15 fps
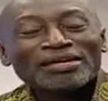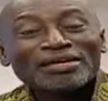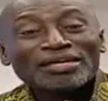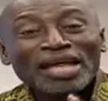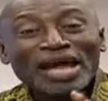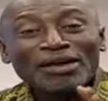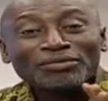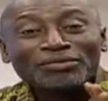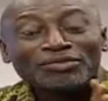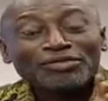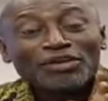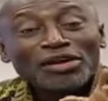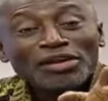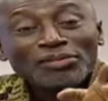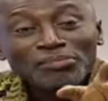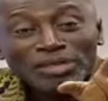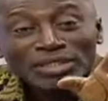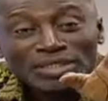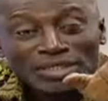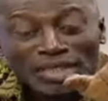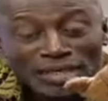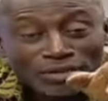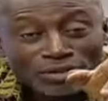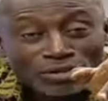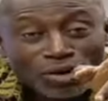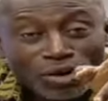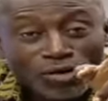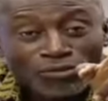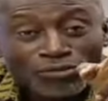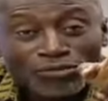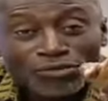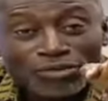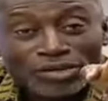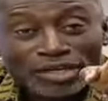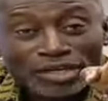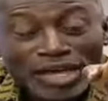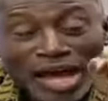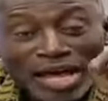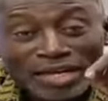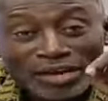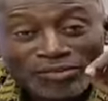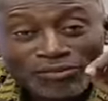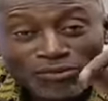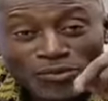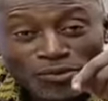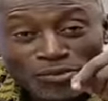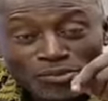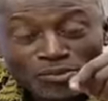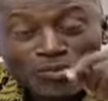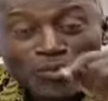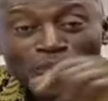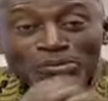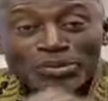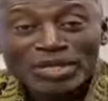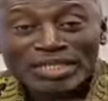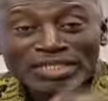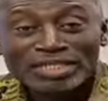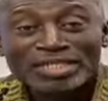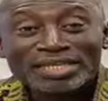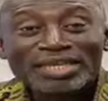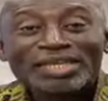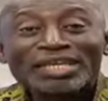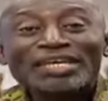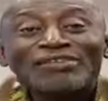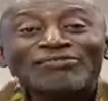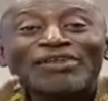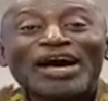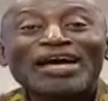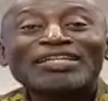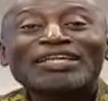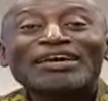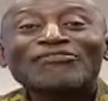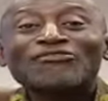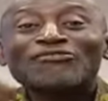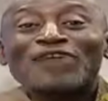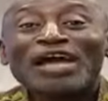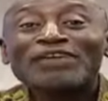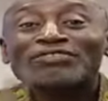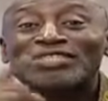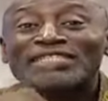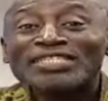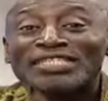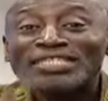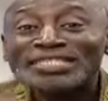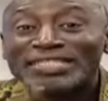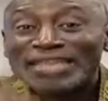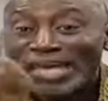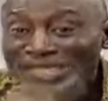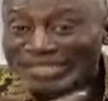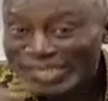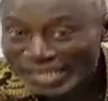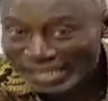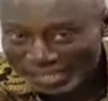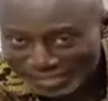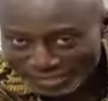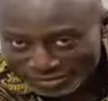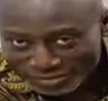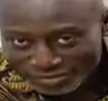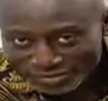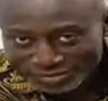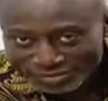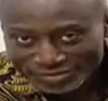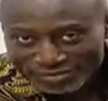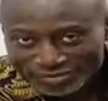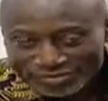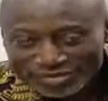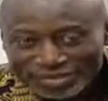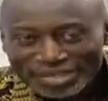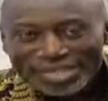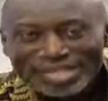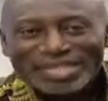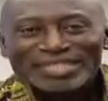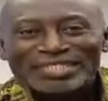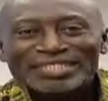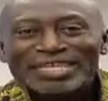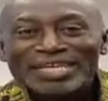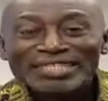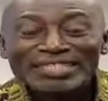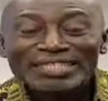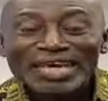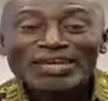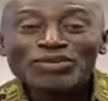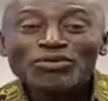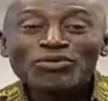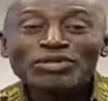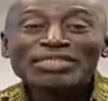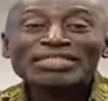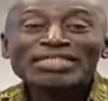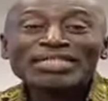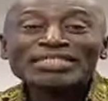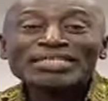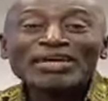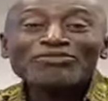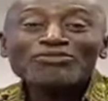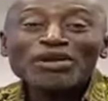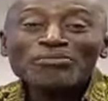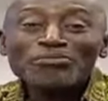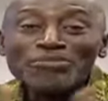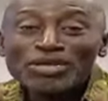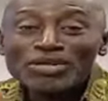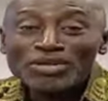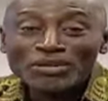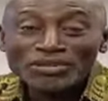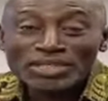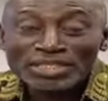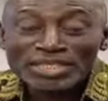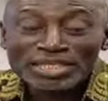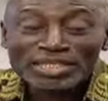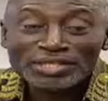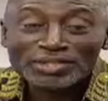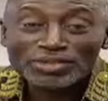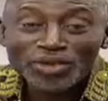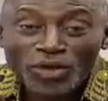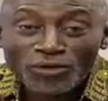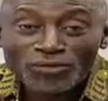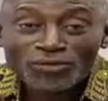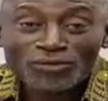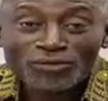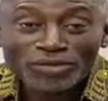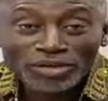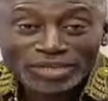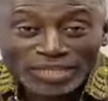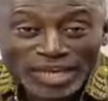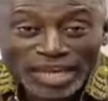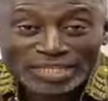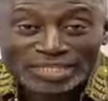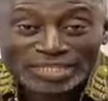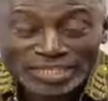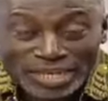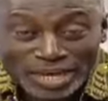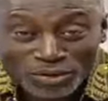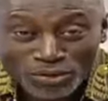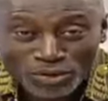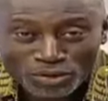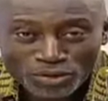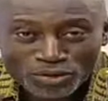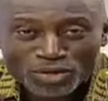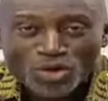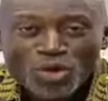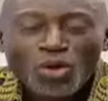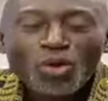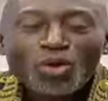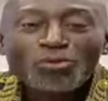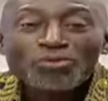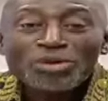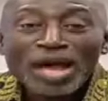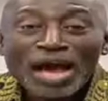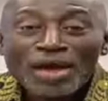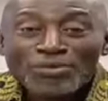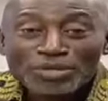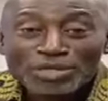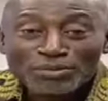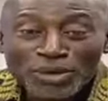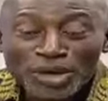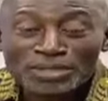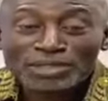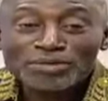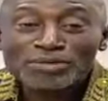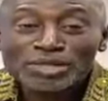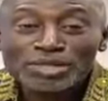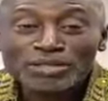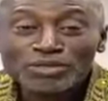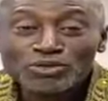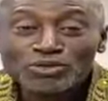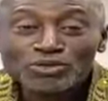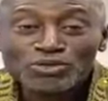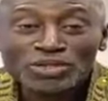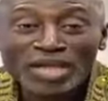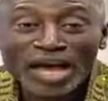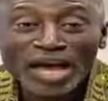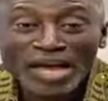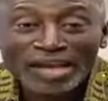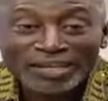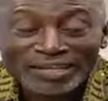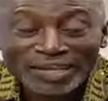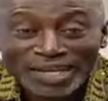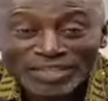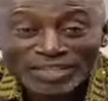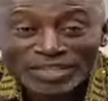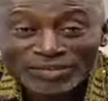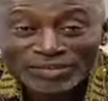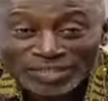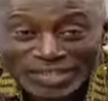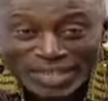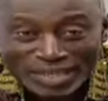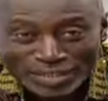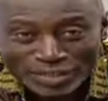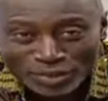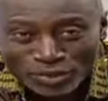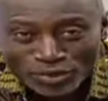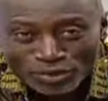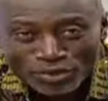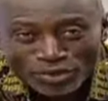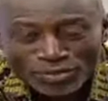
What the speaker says: Now, 30% of Ghana for population and live under 5 CDs a day. Say, you know, with 600 billion CDs of debt, Yewono, Obia responsibility to our national debt, you know,